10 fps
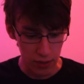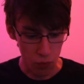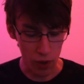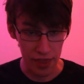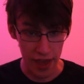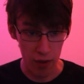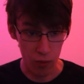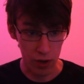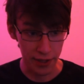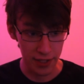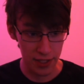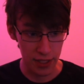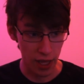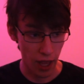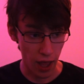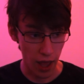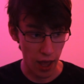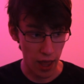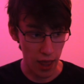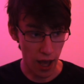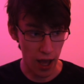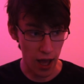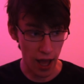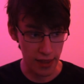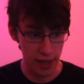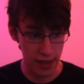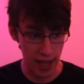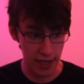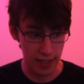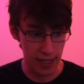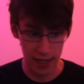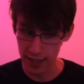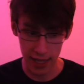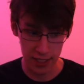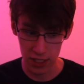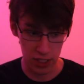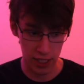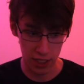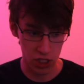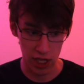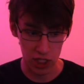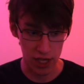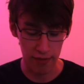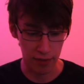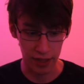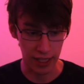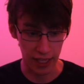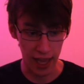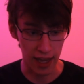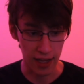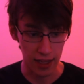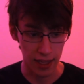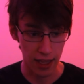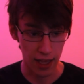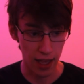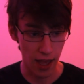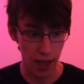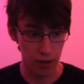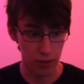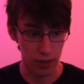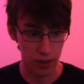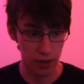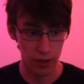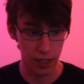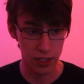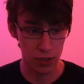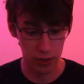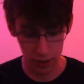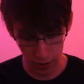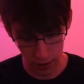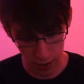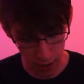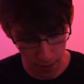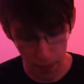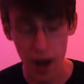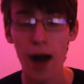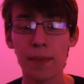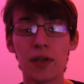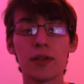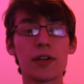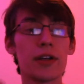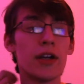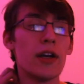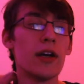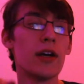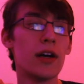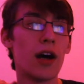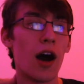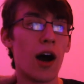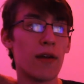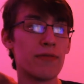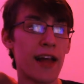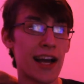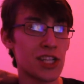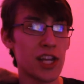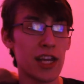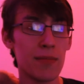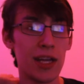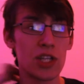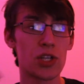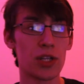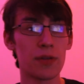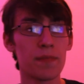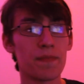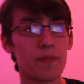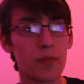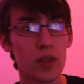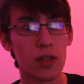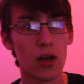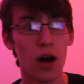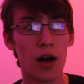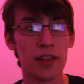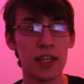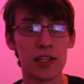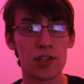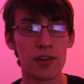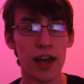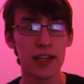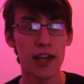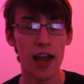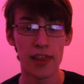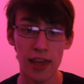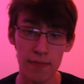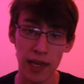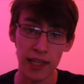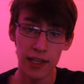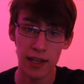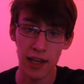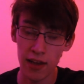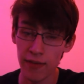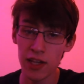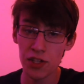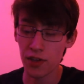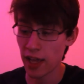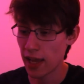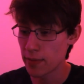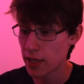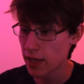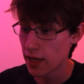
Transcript: what that was, I think that just it changed everything again. They took a popular Flash animation on the internet and they made it an adventure game,